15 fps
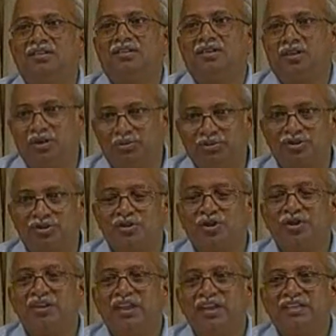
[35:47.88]
almost all
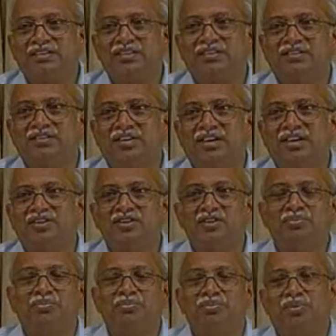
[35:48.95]
cases a ship
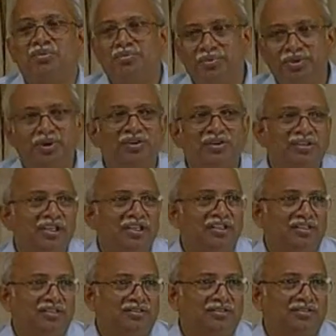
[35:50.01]
beyond 10
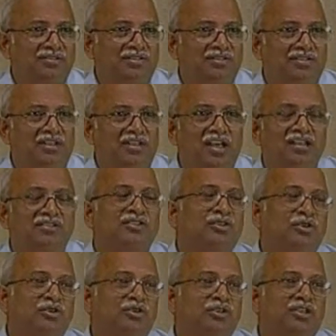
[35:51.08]
years has
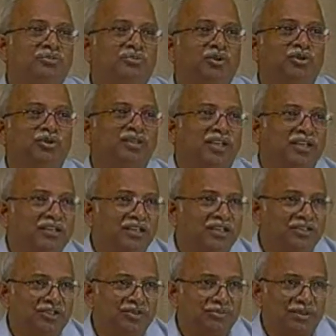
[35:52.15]
corroded more than a
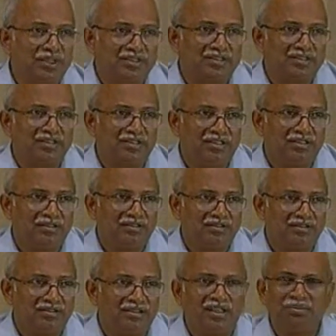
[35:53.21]
ship less than 10 years.
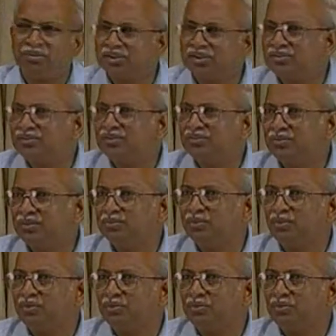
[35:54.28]
There must be something more,